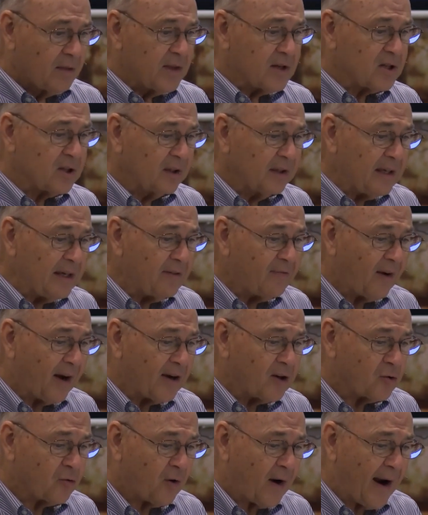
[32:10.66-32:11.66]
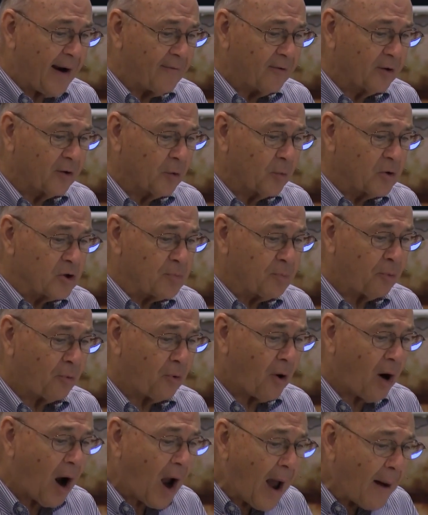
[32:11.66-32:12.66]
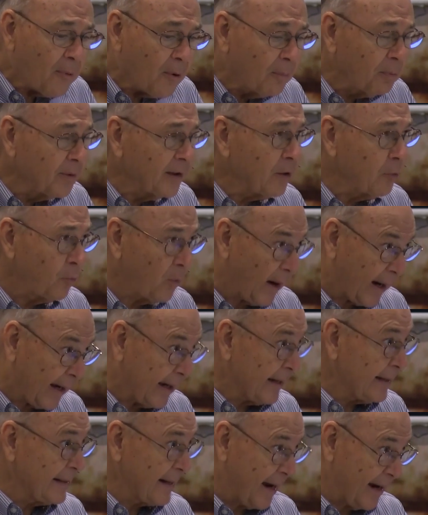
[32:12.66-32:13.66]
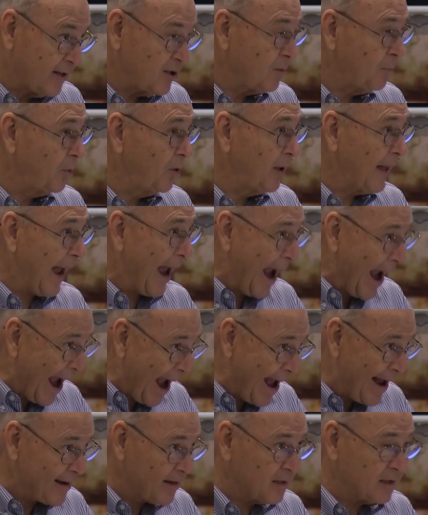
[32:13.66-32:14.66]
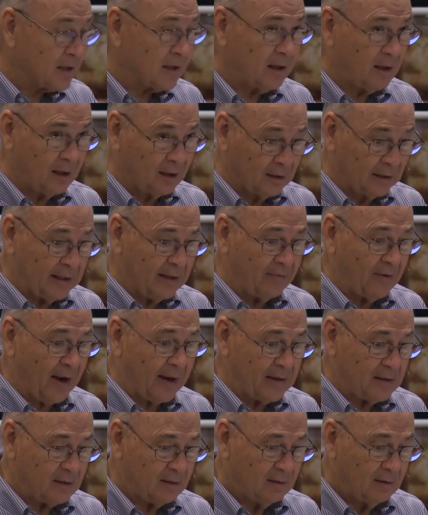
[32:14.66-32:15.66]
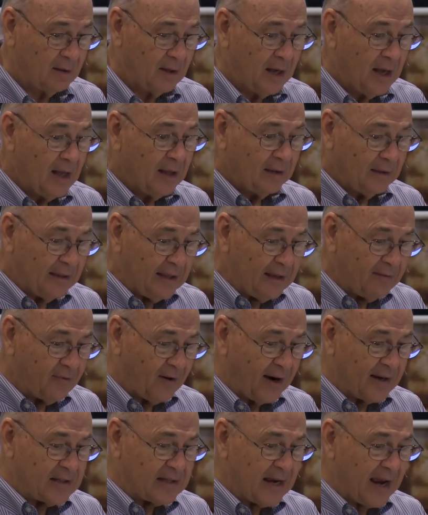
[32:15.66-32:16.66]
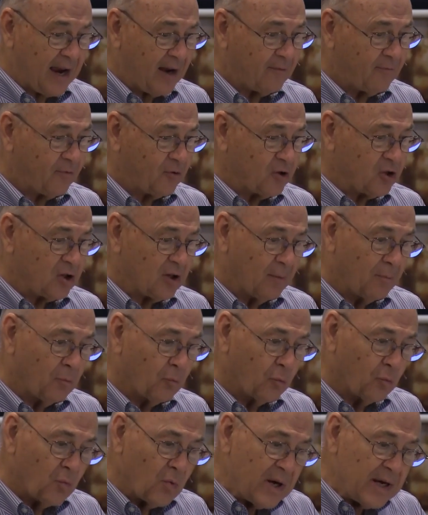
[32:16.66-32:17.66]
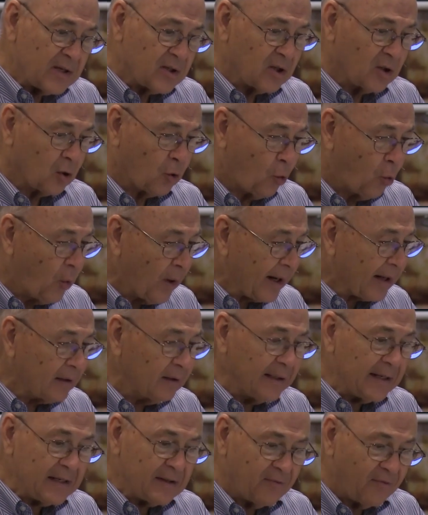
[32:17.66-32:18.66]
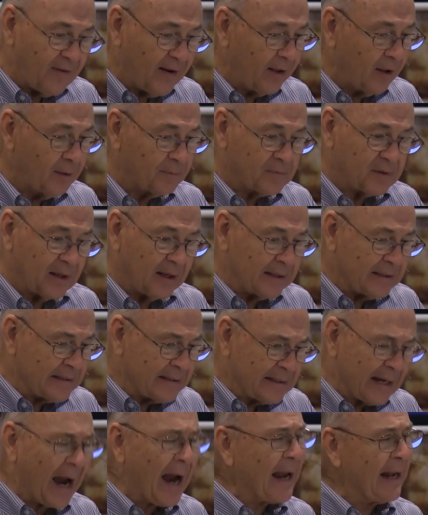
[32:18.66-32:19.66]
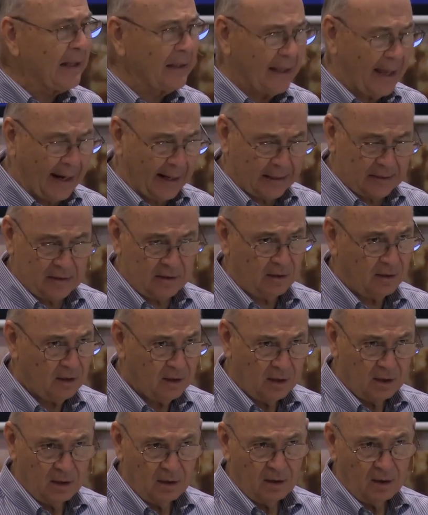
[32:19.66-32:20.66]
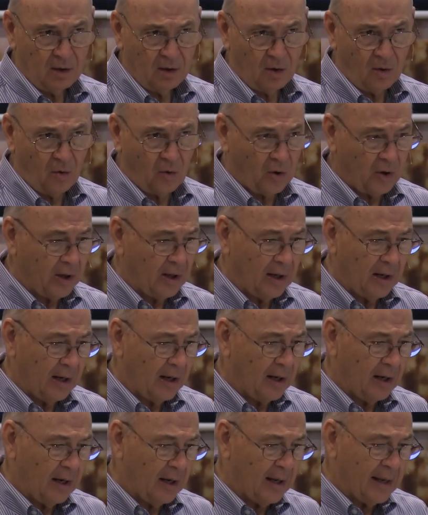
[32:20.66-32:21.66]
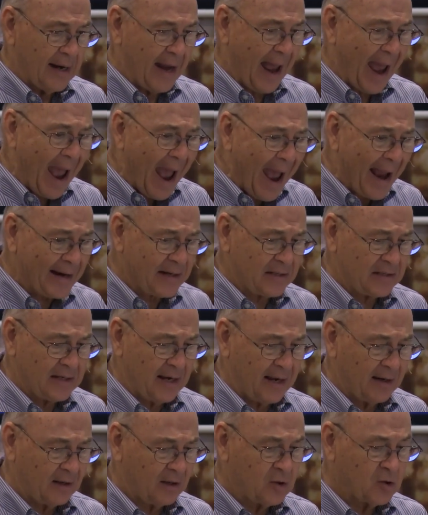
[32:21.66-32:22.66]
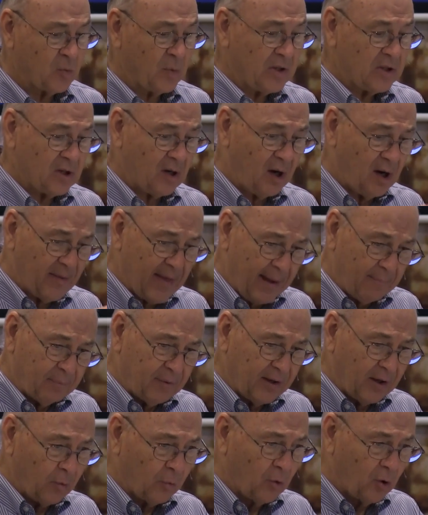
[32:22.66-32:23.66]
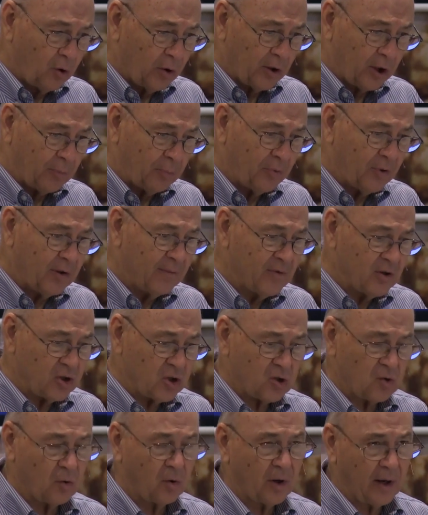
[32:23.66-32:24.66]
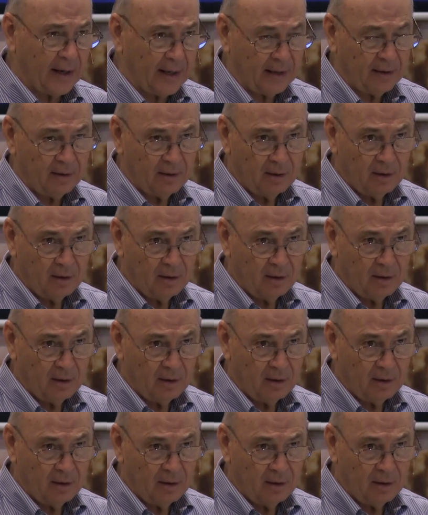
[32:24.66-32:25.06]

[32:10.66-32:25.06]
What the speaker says: This Levite traveler was probably recognizable as a Levite. Levites had, for some reason, quickly developed a dialect or an accent, because we saw that play a role in our previous story.